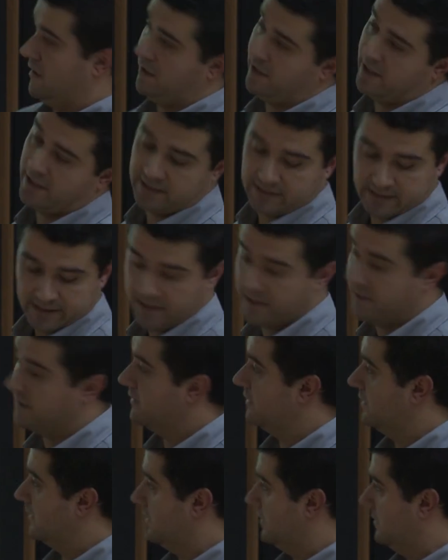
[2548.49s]
lately
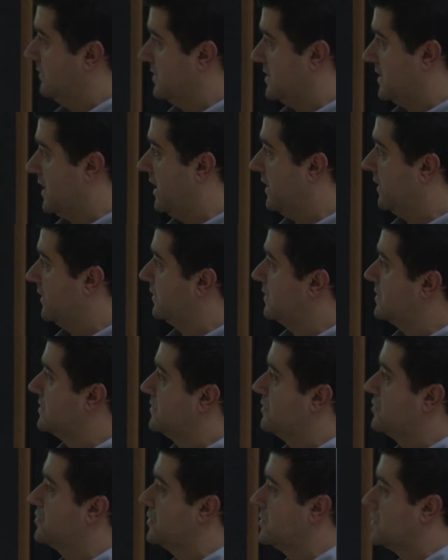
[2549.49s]
this guy Chris
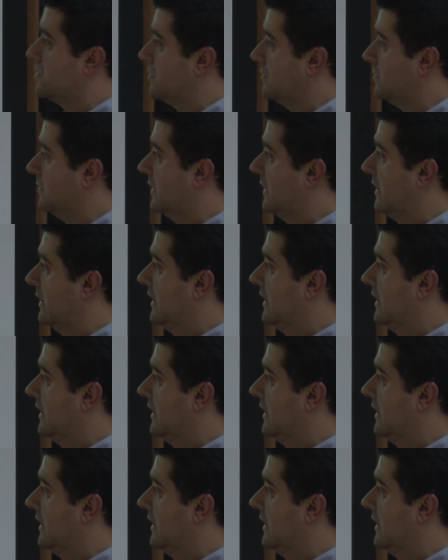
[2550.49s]
Richardson